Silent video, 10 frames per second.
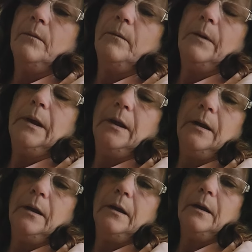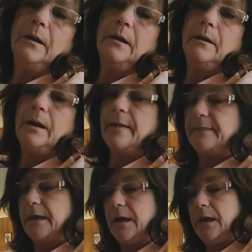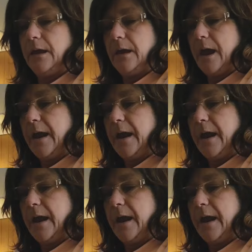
We got the